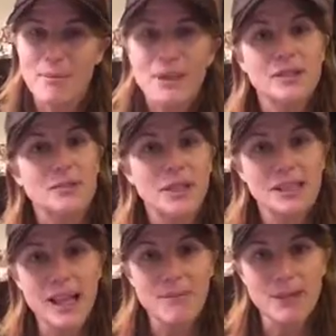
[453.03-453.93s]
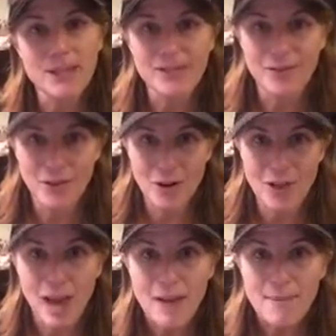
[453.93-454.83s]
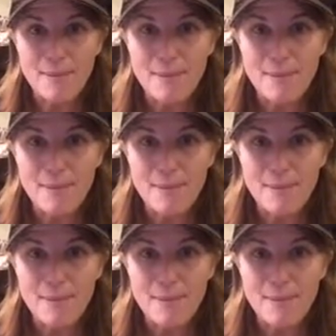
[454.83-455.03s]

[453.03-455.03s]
Because what does that mean for them?